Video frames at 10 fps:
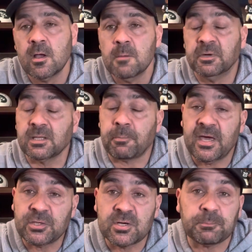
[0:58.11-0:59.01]
But the
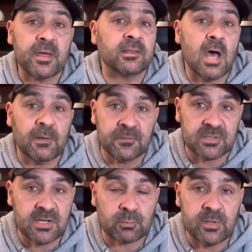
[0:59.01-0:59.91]
Patriots play the Dolphins
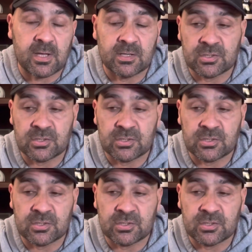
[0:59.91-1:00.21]
next weekend.